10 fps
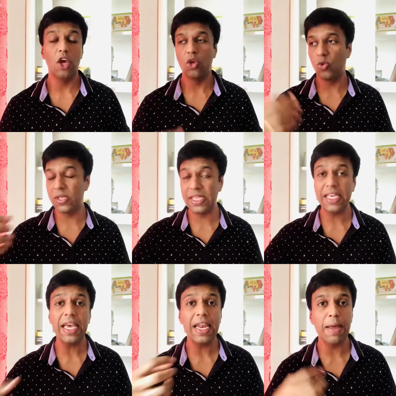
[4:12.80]
You
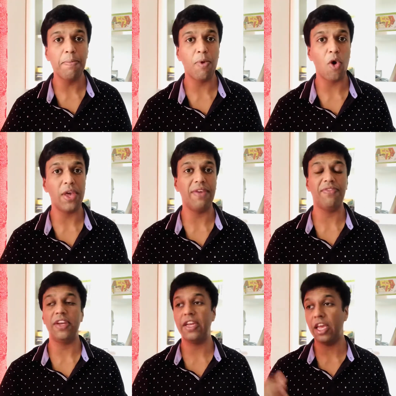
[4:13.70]
see an employee
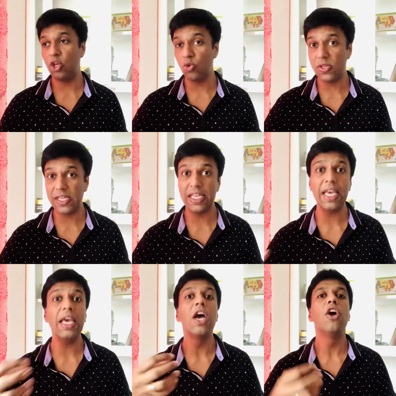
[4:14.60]
every day. You
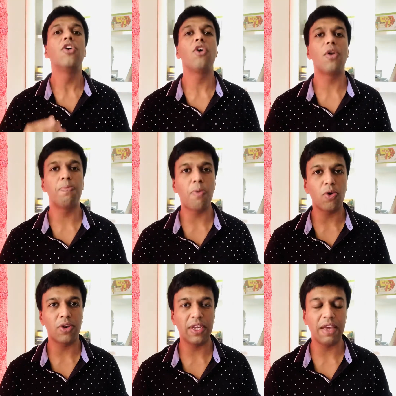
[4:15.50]
see your
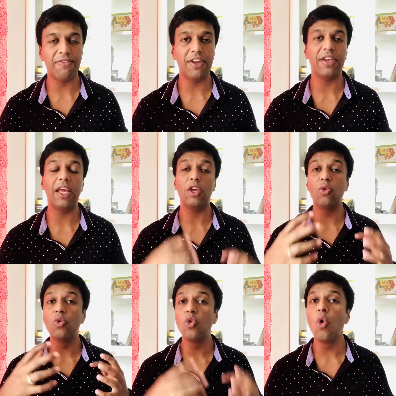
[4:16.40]
reportee every day. You
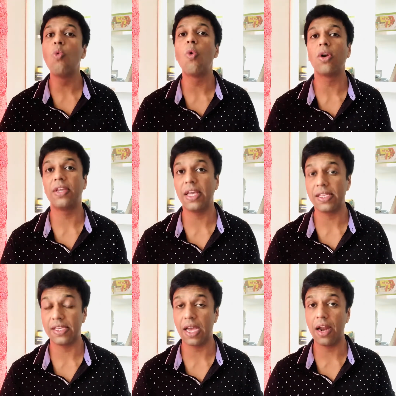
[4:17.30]
know what he
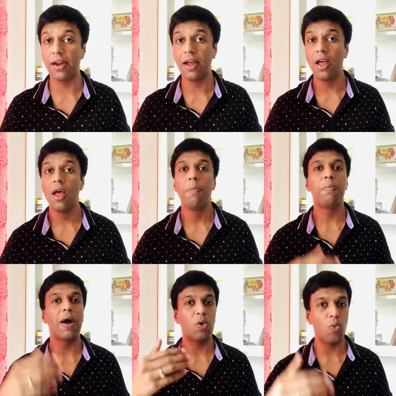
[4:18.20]
has done.
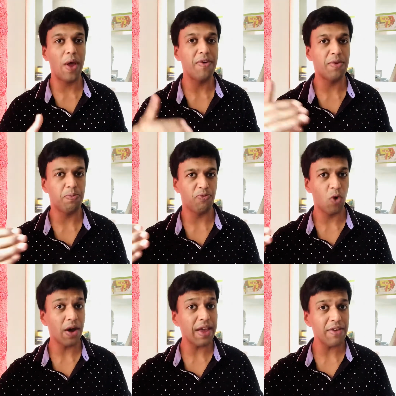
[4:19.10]
But when
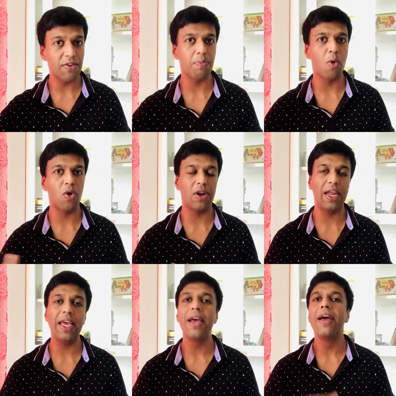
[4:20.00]
working
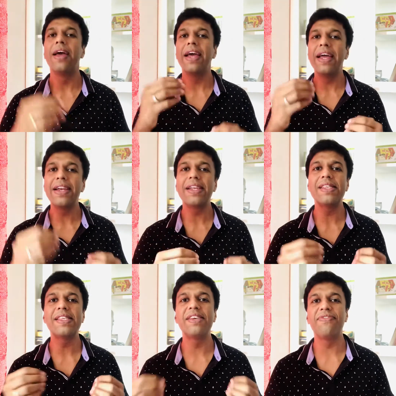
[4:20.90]
remotely, it
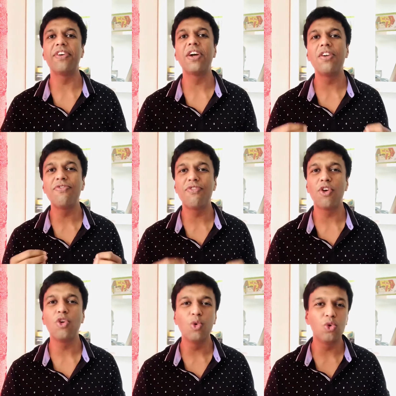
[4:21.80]
is difficult for
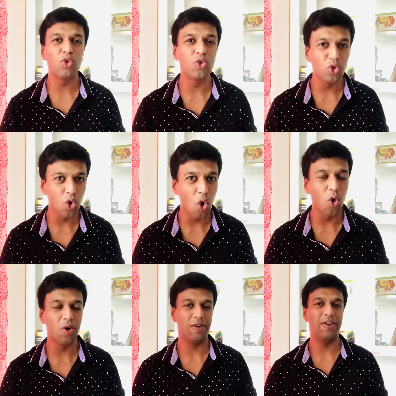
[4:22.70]
you to know